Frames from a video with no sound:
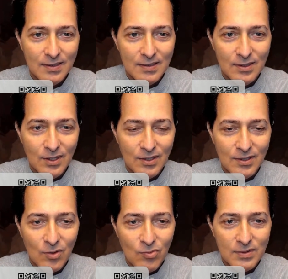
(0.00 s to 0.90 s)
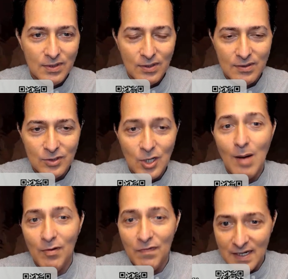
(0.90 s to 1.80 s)
the
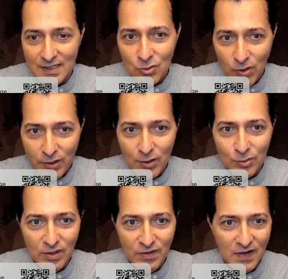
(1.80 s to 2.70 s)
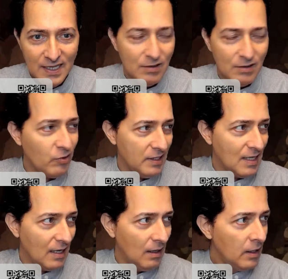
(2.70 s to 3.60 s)
job of a trader to define their trading
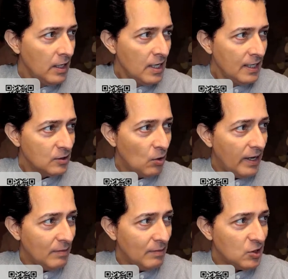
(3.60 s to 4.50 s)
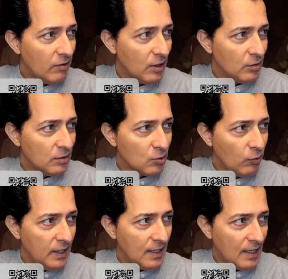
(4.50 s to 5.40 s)
style. So I am sharing on the
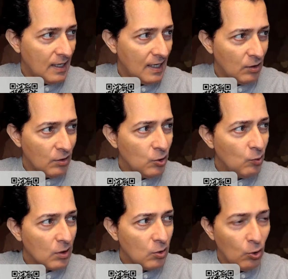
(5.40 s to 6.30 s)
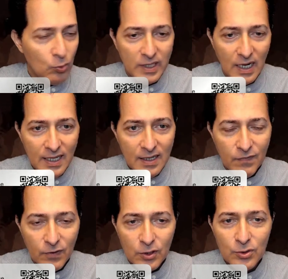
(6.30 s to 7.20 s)
screen another QR code with a link
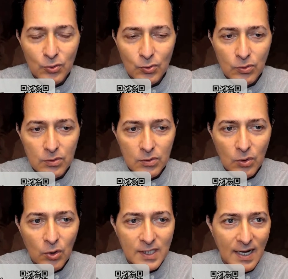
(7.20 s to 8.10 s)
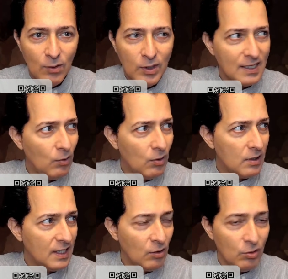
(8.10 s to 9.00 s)
for you to go take a look at our
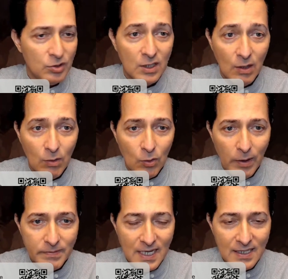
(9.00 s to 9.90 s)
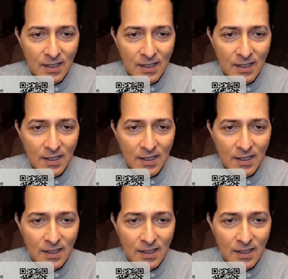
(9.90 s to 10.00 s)
technology on our website.